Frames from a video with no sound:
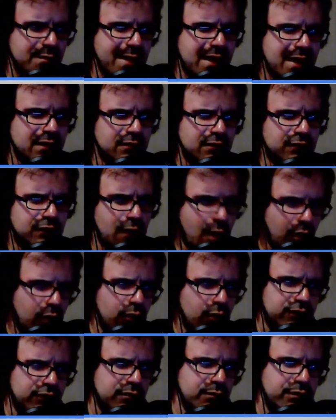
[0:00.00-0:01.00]
domain
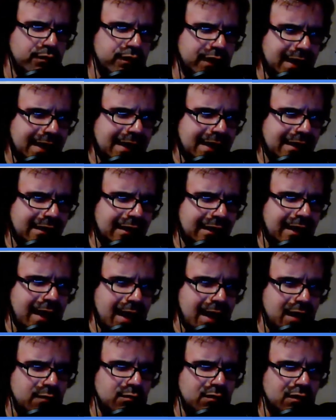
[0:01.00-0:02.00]
song or something in the
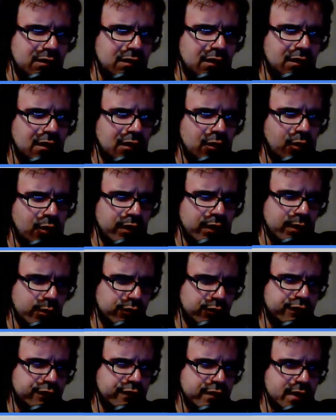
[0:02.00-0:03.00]
game, or
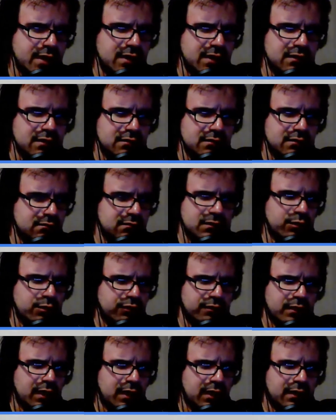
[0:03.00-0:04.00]
it was free. It
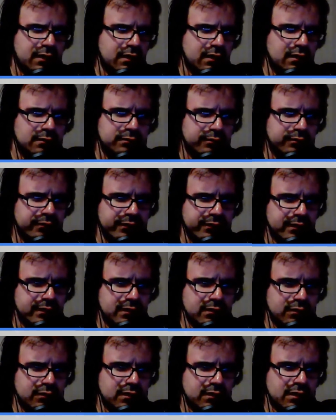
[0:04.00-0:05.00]
was like
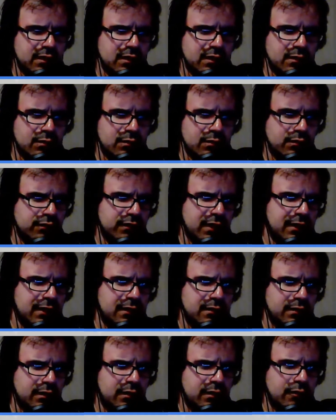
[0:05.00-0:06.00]

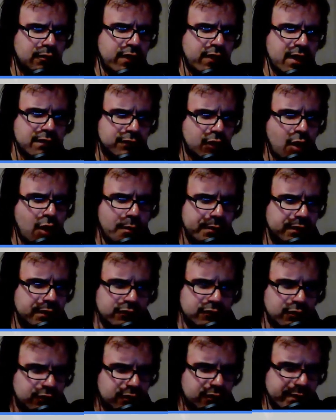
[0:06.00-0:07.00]
a Creative
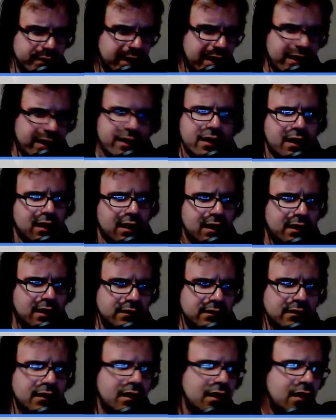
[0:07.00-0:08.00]
Commons or something like that,
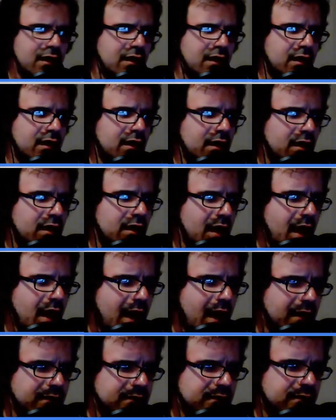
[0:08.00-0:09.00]

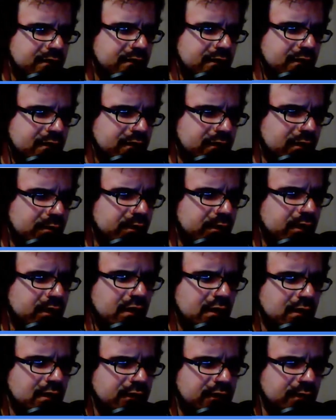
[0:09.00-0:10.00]
and
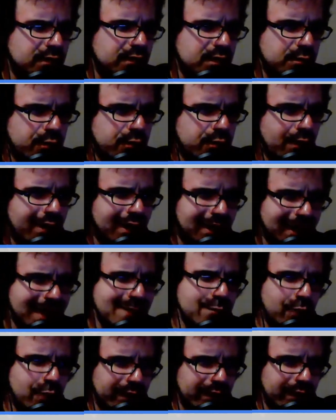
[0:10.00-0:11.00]
somebody put a
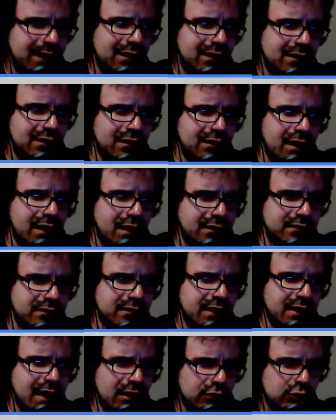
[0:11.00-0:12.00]
claim on it,
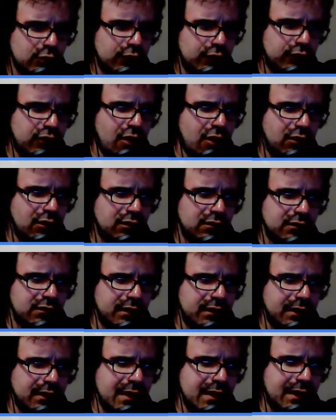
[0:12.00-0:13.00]
and the actual song
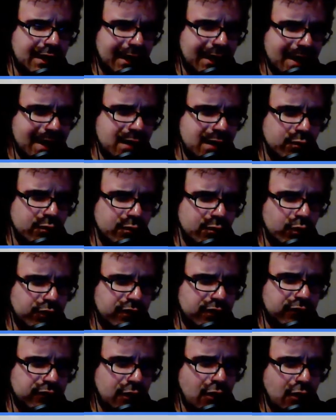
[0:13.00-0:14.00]
that they claimed
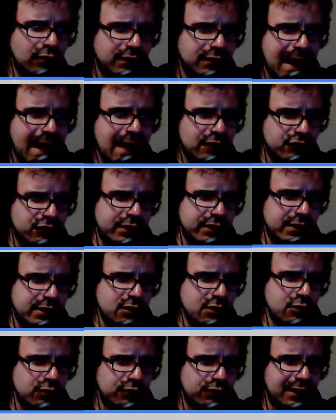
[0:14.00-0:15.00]
was a song that actually
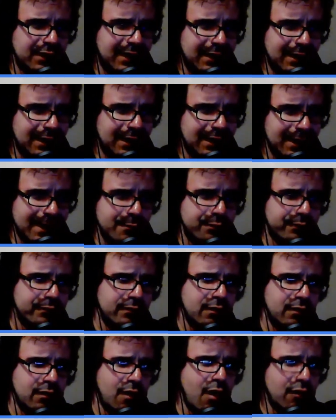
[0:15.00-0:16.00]
used the clip
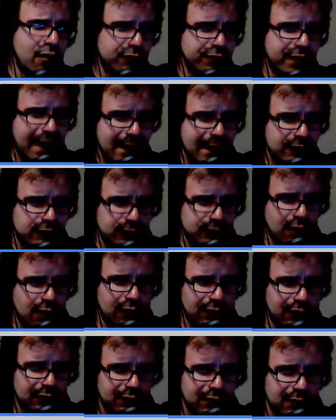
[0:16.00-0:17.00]
of that
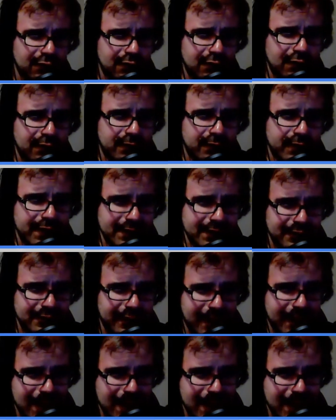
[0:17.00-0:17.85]
song in the